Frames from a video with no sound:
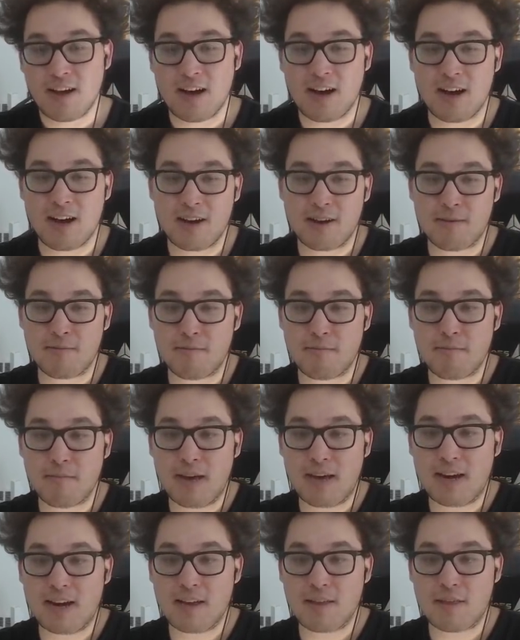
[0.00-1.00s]
And
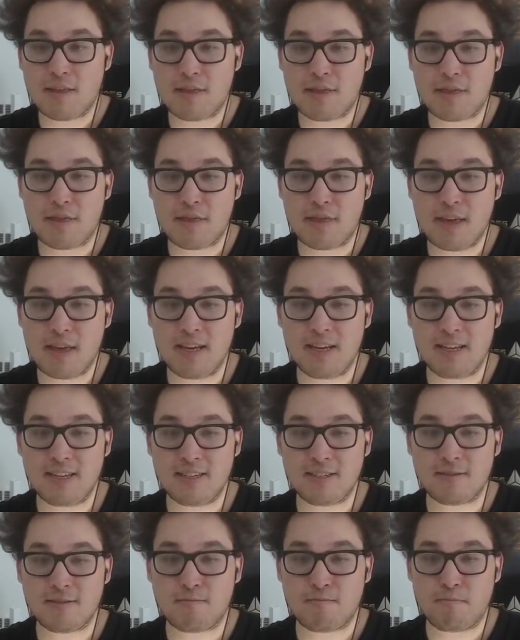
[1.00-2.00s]
I think
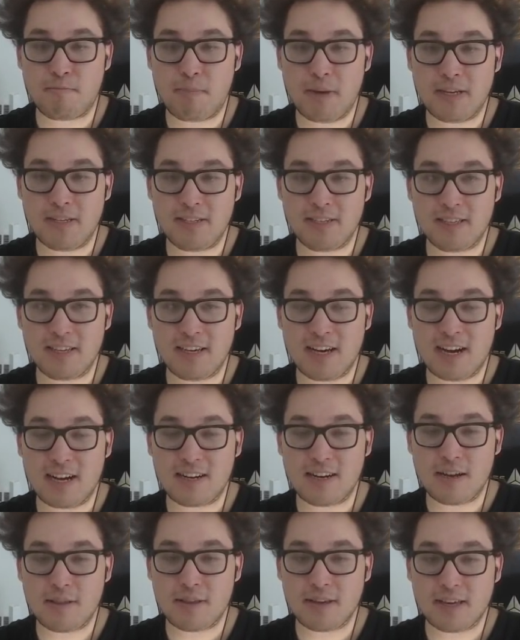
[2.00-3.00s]
he's basically got
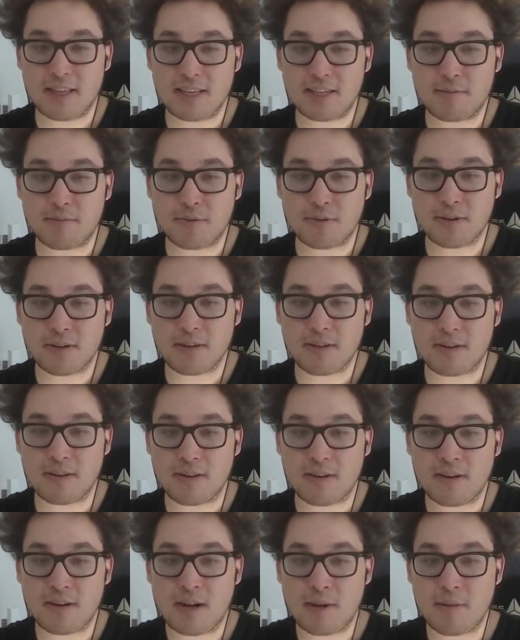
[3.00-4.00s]
nothing at this point.
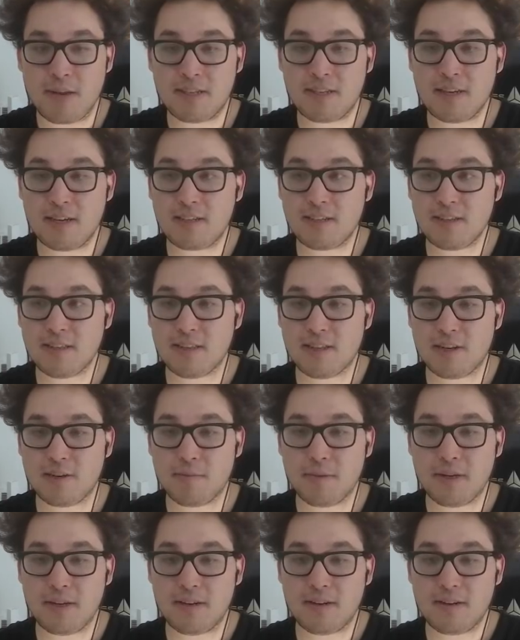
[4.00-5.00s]
I mean, it's a little
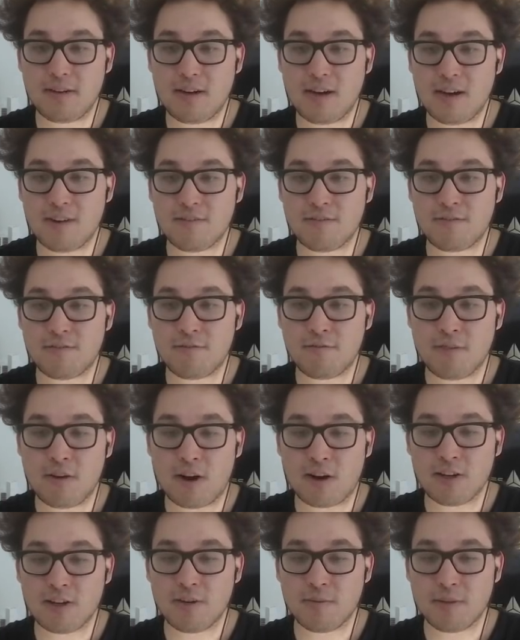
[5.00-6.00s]
bit of
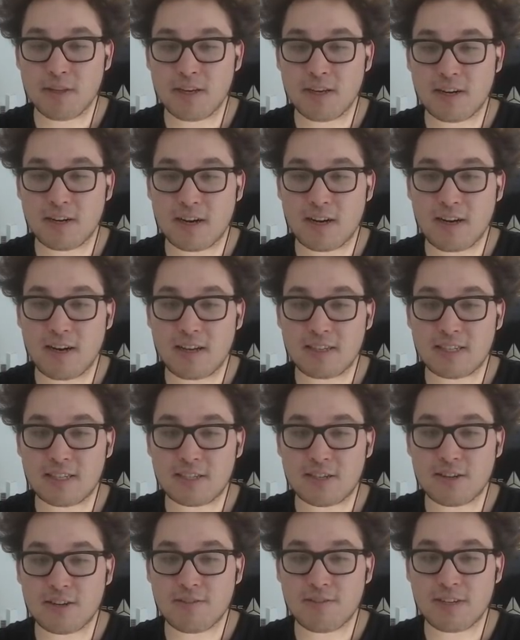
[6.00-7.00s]
arguably an
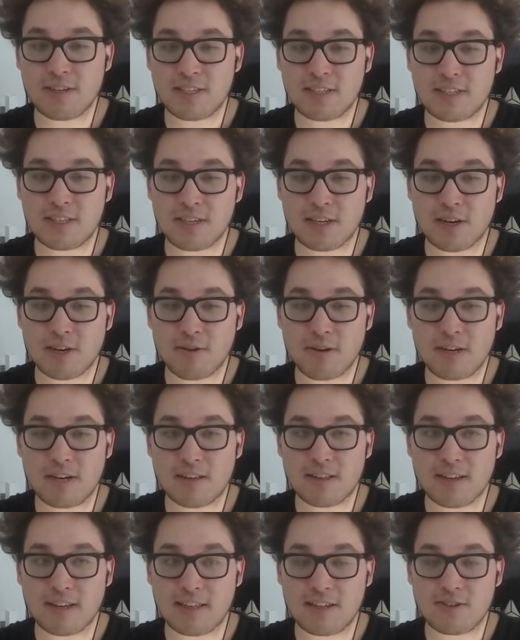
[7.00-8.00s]
unnecessary risk to go in
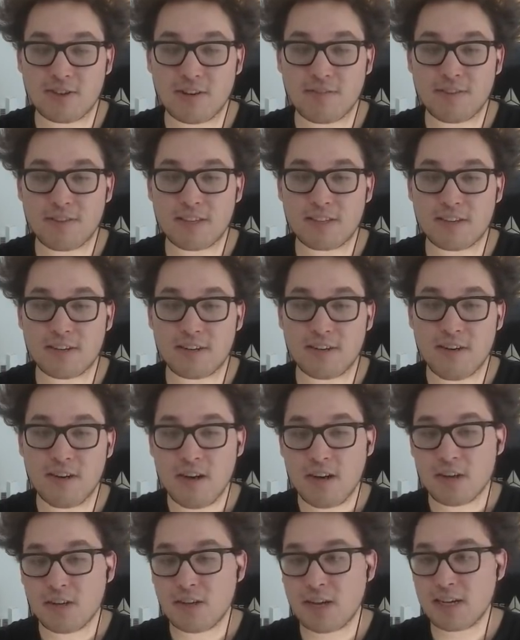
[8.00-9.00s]
on like the Draven this turn,
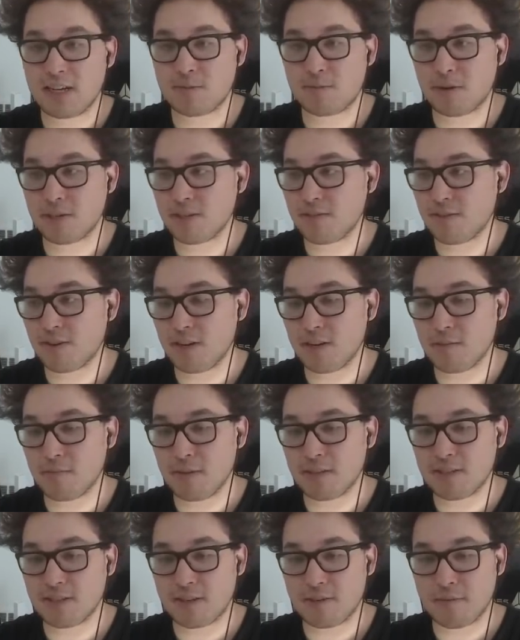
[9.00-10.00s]
but I guess Preservarium
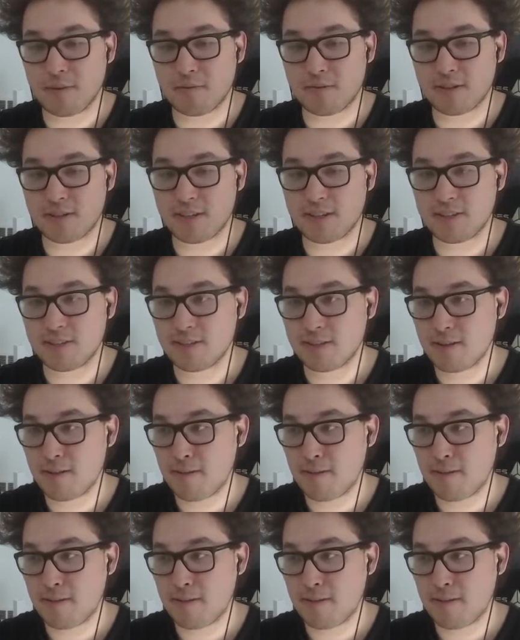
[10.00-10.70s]
makes a little bit more sense.